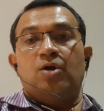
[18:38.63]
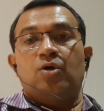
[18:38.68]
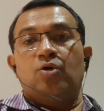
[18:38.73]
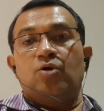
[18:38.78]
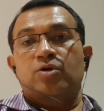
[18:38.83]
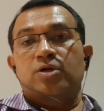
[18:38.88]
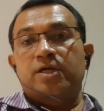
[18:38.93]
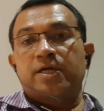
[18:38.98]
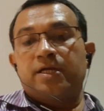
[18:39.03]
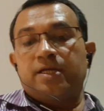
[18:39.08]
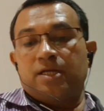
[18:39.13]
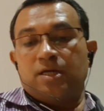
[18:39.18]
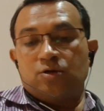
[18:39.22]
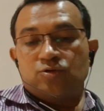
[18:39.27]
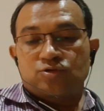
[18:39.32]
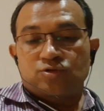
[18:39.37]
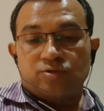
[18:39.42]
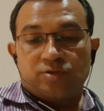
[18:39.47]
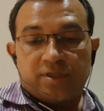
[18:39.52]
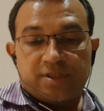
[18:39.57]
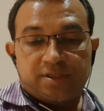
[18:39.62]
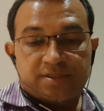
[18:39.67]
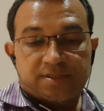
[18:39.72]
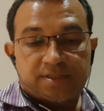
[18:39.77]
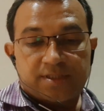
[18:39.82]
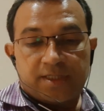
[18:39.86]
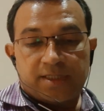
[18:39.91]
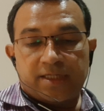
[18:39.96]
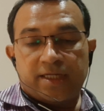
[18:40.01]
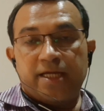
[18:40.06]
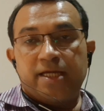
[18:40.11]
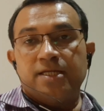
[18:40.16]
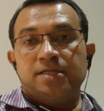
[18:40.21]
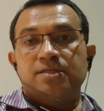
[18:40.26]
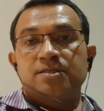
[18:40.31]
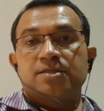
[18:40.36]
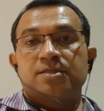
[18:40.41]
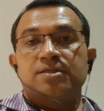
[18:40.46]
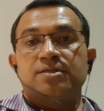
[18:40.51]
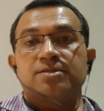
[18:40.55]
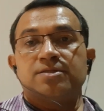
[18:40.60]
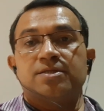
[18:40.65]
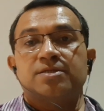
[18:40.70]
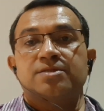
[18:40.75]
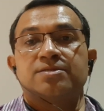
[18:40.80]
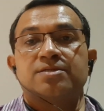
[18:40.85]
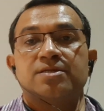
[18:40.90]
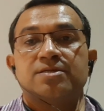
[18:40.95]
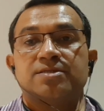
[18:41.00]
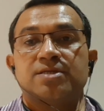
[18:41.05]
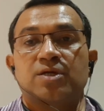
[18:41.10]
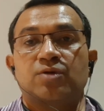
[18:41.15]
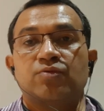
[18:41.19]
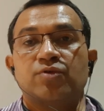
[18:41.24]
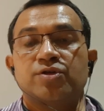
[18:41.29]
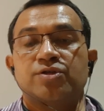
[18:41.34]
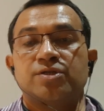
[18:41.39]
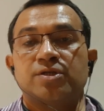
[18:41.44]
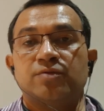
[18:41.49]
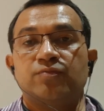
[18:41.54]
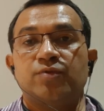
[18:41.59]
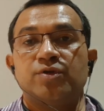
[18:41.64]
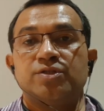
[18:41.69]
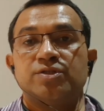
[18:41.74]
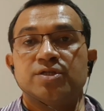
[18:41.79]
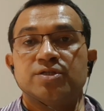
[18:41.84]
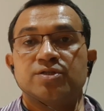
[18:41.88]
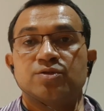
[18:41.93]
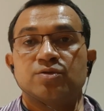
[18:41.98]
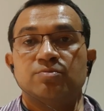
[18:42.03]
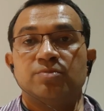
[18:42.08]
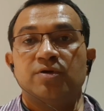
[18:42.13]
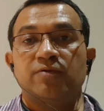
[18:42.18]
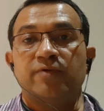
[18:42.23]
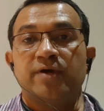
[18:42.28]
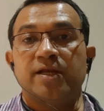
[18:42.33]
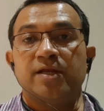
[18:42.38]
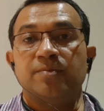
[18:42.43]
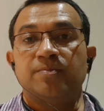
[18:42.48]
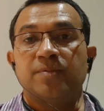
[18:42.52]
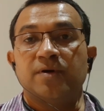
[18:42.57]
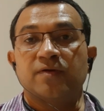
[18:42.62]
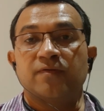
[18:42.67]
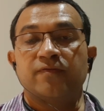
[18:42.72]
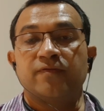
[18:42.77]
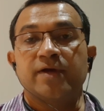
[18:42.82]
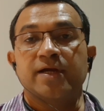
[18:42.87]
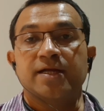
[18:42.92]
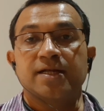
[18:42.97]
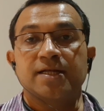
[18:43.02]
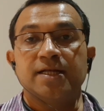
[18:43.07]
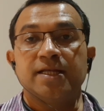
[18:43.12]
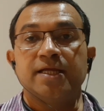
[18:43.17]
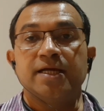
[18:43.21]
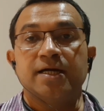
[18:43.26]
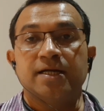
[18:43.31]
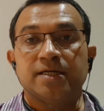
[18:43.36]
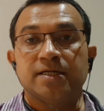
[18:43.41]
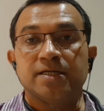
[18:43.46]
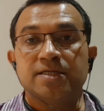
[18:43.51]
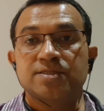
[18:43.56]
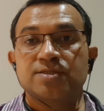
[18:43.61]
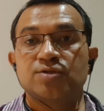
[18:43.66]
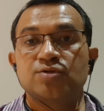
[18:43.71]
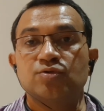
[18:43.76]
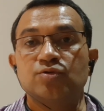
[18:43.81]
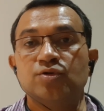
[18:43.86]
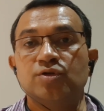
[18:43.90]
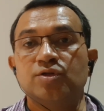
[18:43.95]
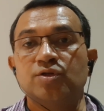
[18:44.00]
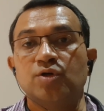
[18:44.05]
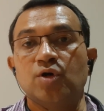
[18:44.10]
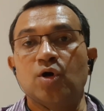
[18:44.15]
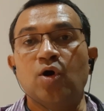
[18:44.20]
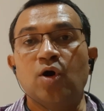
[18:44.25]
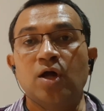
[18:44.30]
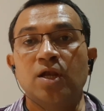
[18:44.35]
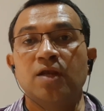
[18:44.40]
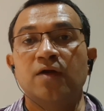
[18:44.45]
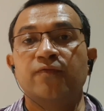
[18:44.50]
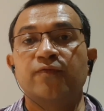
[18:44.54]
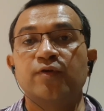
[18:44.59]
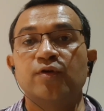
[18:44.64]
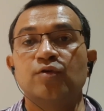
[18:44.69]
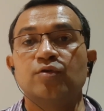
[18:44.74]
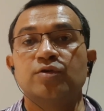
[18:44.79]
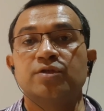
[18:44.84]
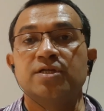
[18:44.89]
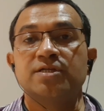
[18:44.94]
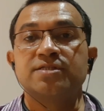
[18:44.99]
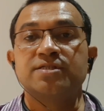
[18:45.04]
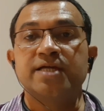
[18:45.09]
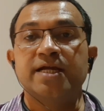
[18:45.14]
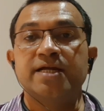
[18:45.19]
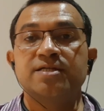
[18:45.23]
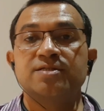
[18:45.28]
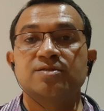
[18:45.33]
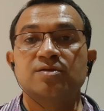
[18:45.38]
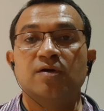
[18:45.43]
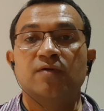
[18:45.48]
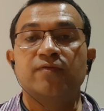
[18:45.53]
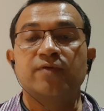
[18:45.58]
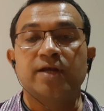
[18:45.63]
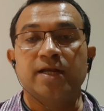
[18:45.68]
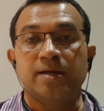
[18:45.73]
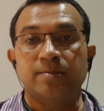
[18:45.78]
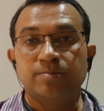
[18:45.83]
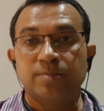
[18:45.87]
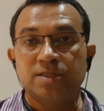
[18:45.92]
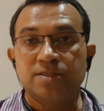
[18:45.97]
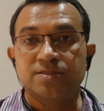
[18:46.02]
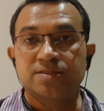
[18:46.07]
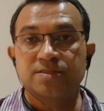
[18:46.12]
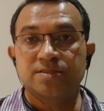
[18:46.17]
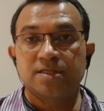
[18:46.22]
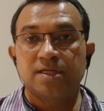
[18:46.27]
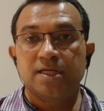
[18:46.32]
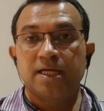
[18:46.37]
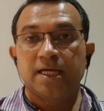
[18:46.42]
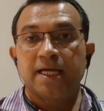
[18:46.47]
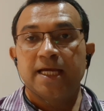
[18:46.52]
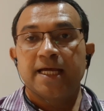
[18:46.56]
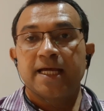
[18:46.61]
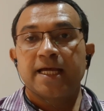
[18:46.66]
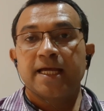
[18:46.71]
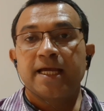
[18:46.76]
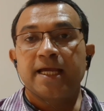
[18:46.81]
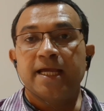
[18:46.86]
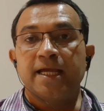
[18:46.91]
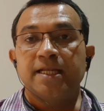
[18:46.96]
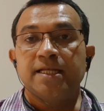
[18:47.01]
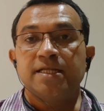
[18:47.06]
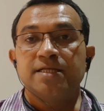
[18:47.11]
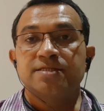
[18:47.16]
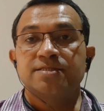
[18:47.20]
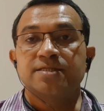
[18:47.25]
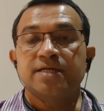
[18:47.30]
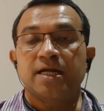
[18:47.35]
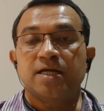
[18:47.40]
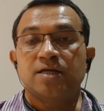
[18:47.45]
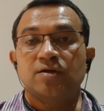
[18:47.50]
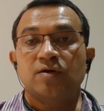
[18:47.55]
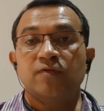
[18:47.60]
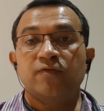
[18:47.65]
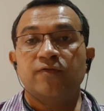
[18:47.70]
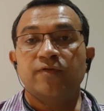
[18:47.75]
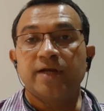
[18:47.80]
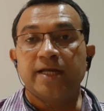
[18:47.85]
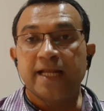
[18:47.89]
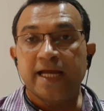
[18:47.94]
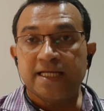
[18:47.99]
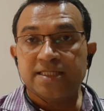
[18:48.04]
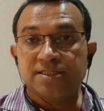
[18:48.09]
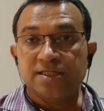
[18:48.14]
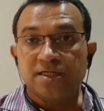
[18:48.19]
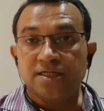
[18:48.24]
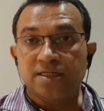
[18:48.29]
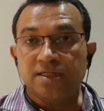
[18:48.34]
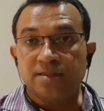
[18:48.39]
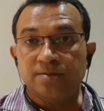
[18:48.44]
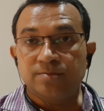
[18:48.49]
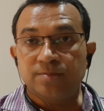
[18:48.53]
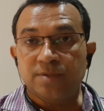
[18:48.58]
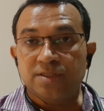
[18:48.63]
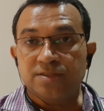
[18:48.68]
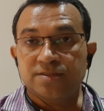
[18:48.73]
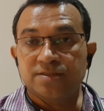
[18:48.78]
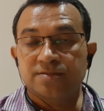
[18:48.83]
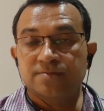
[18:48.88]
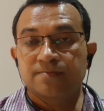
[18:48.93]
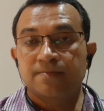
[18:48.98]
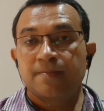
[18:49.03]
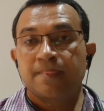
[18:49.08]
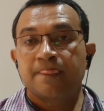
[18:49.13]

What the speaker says: Okay, now students, again, this is the question which is to be very perfectly understood. All of you know the sets of numbers. N is set of natural numbers.